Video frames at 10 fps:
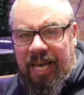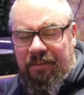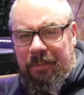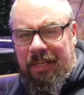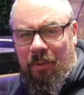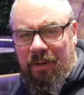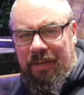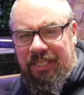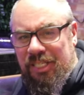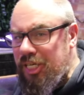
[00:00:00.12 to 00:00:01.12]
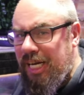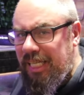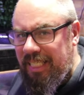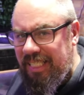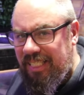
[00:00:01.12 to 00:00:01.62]
Hey everybody, welcome back to the
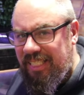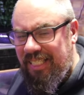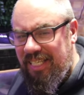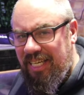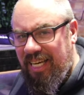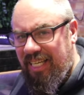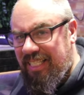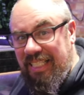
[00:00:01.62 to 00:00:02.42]
channel. Nice to see you again.